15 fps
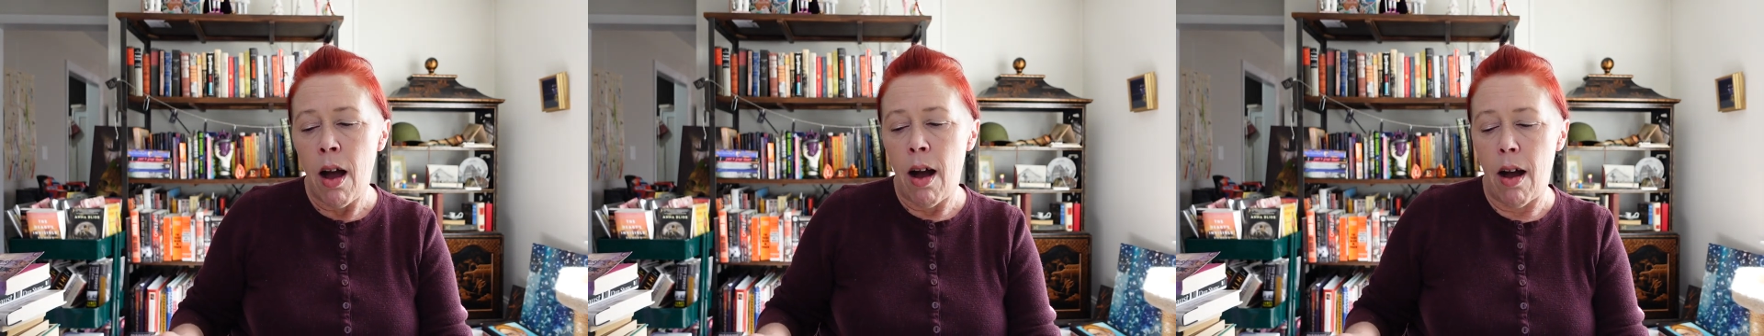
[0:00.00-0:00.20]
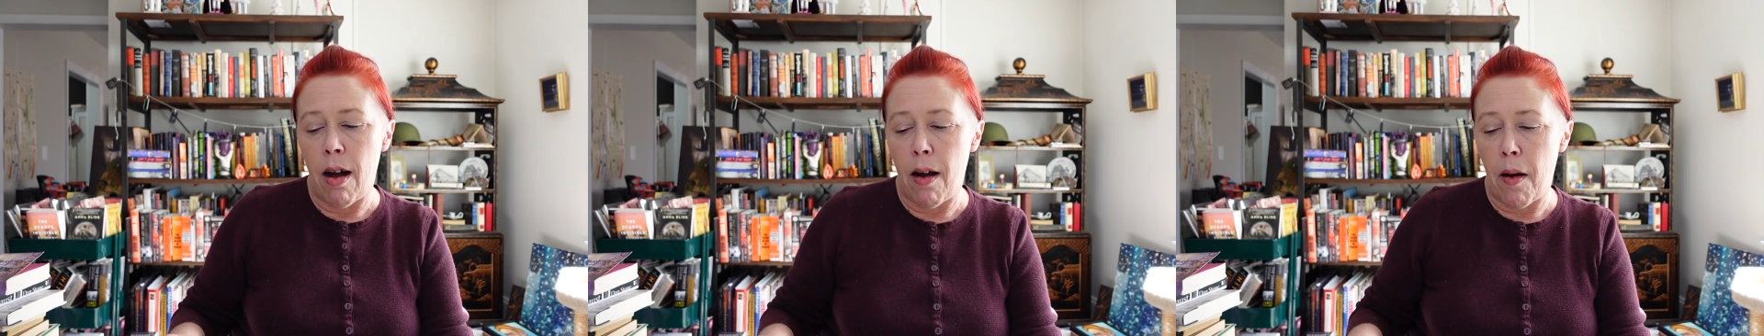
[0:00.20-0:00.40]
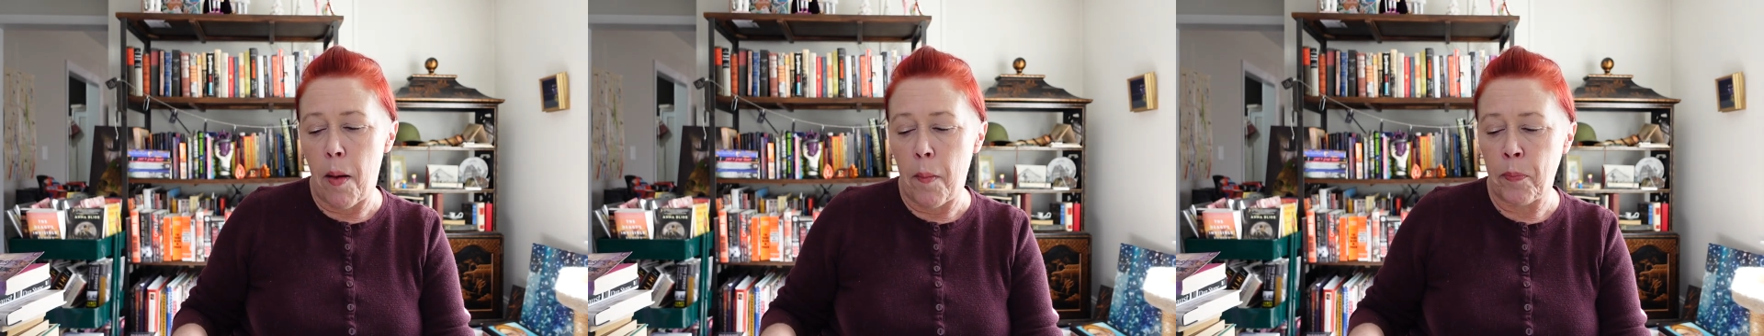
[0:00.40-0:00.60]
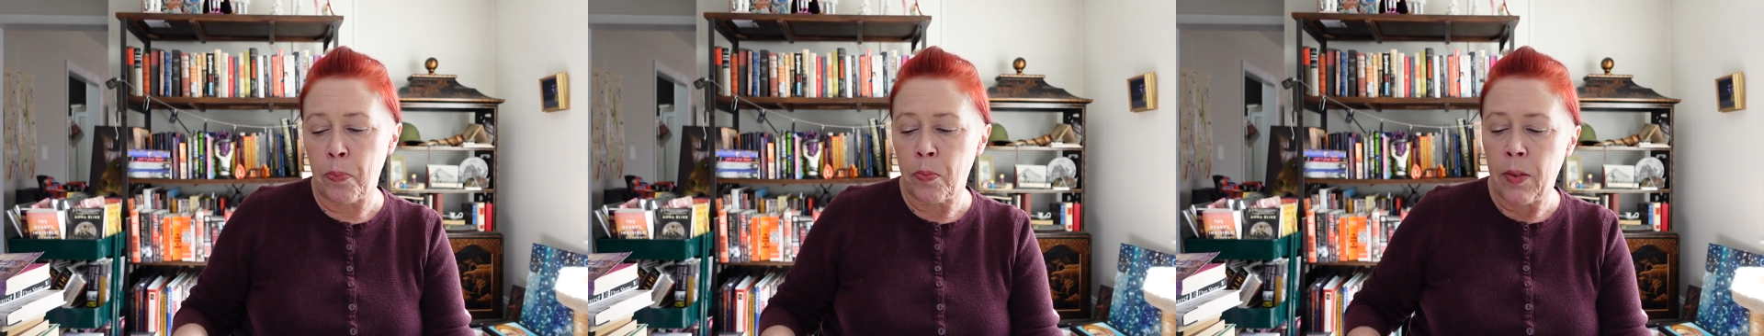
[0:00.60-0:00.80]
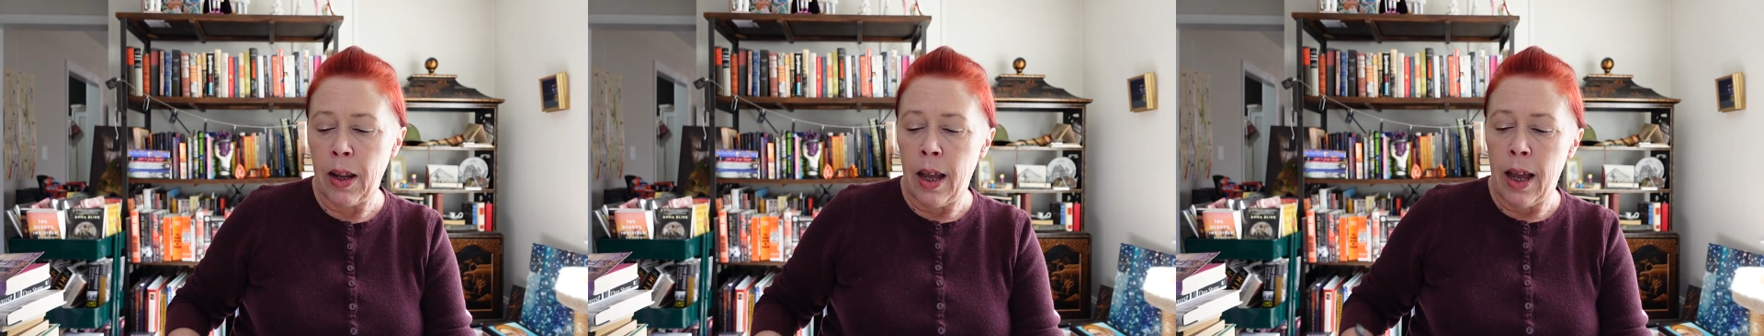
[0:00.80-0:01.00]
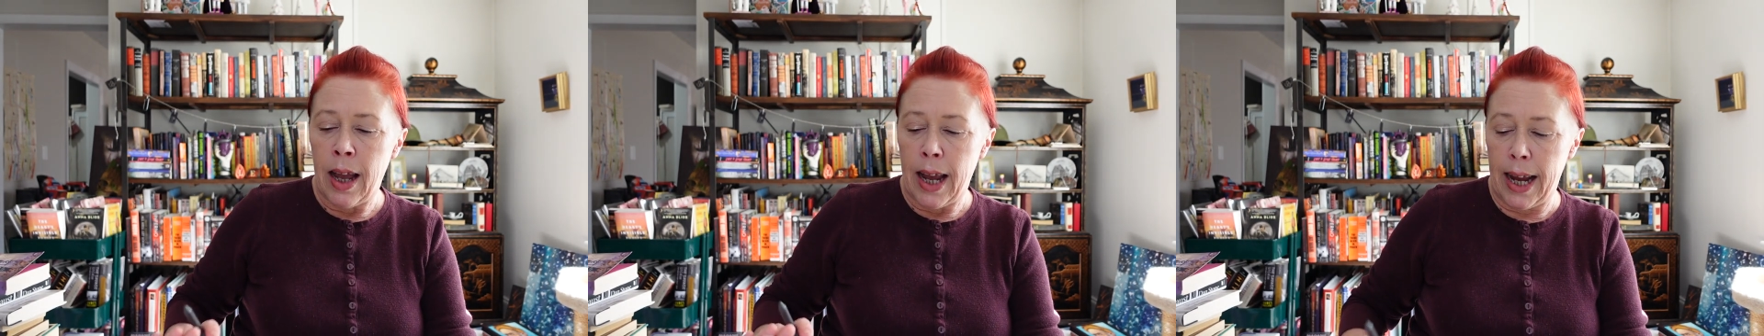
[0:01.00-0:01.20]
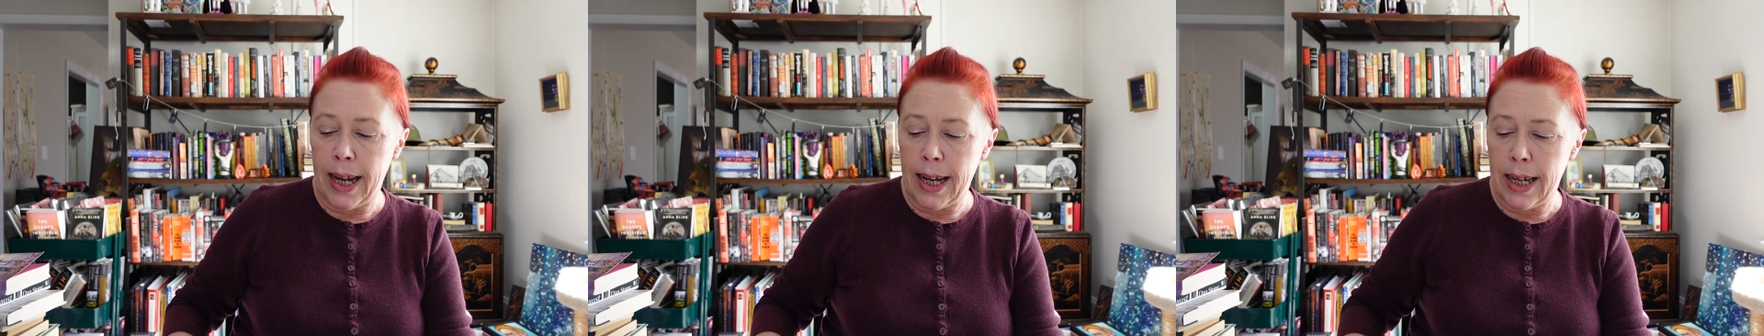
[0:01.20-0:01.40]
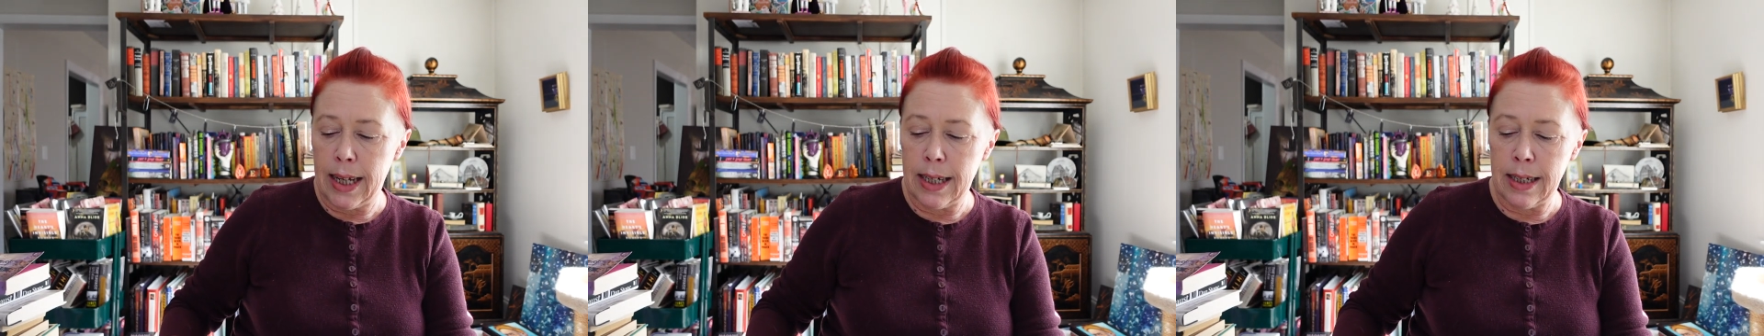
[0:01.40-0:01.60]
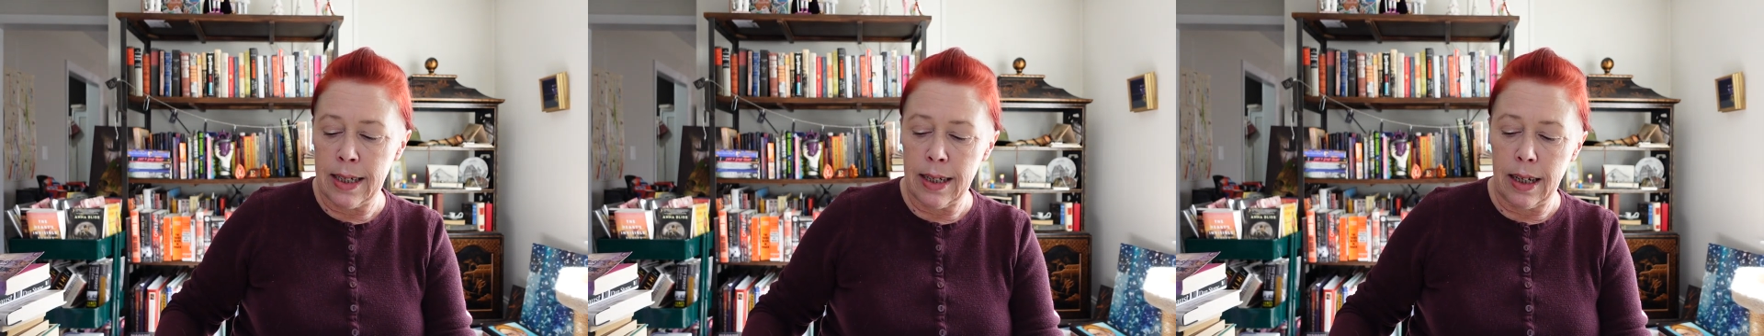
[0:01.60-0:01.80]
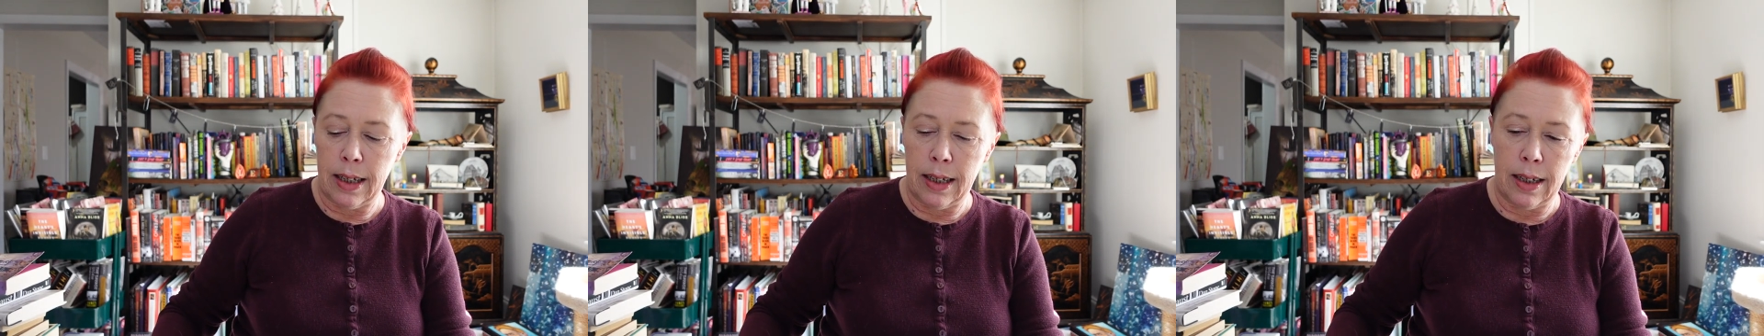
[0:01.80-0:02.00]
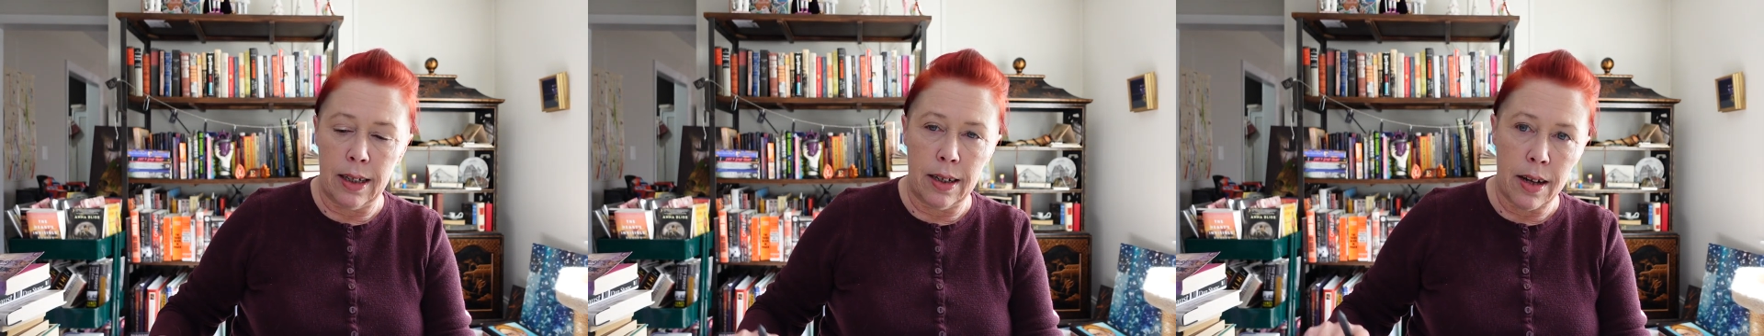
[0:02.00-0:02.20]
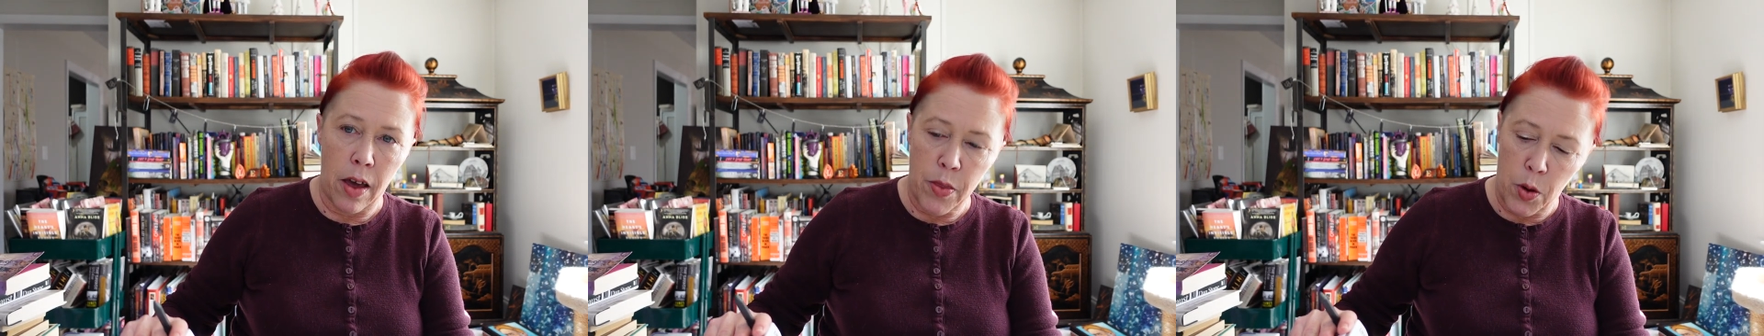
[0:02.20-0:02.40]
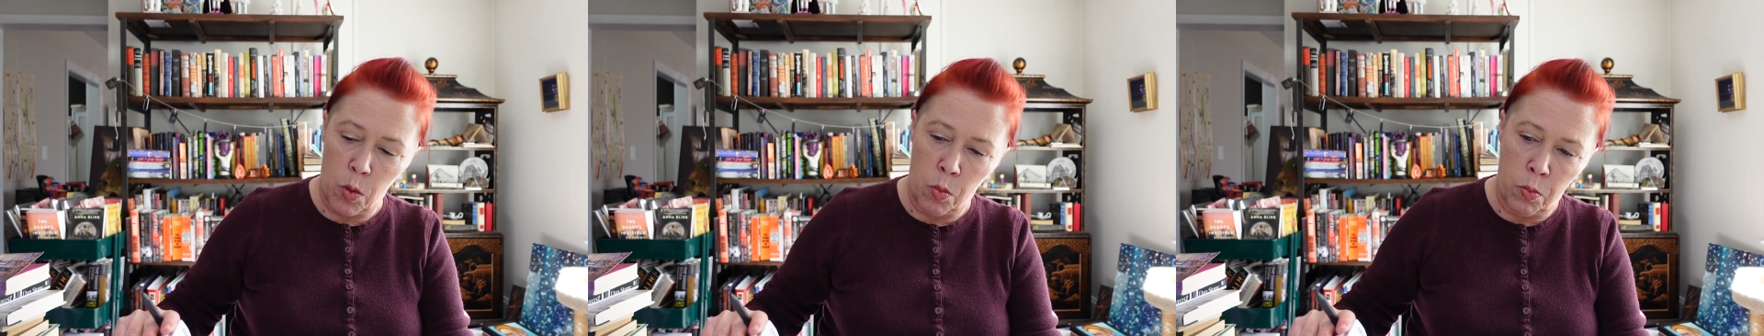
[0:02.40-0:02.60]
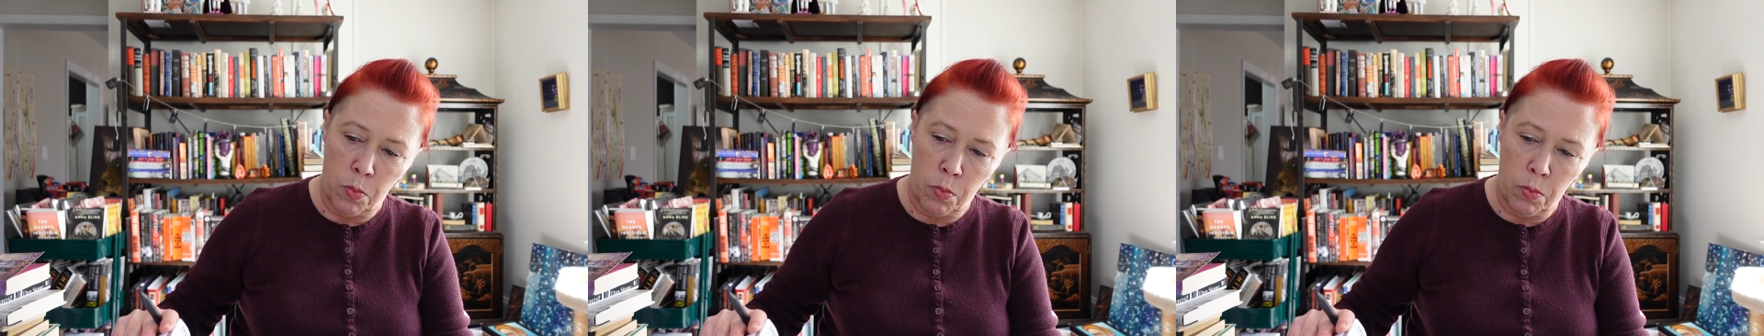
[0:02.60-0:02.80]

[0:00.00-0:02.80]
And in another